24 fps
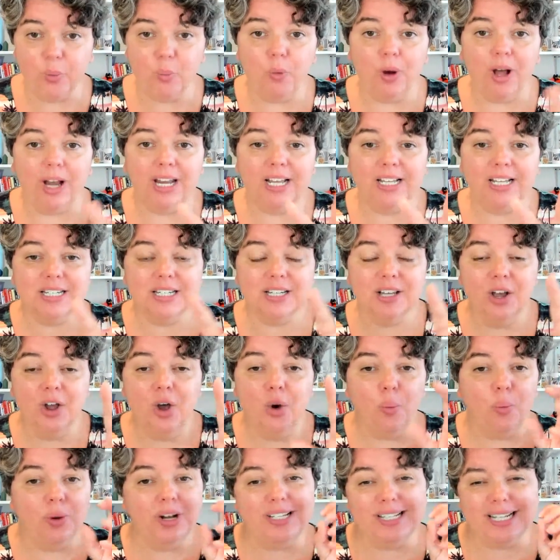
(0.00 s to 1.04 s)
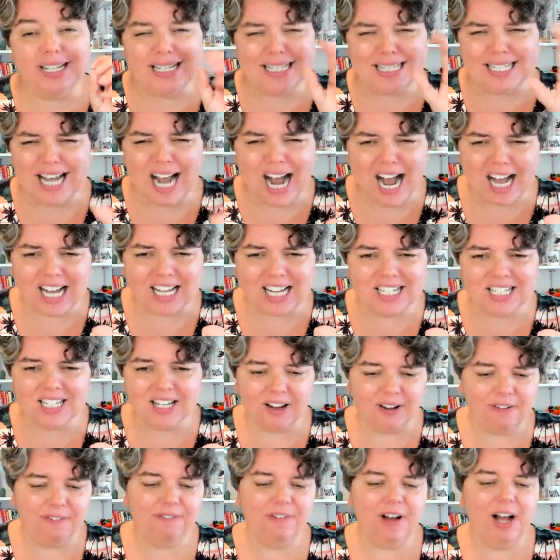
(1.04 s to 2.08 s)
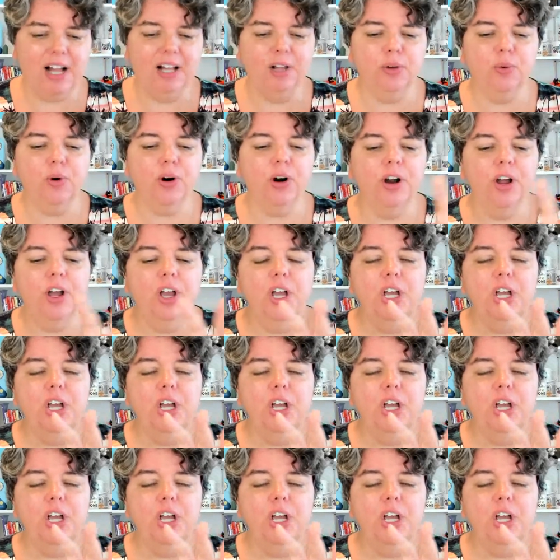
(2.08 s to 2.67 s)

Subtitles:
What is a toxic follower?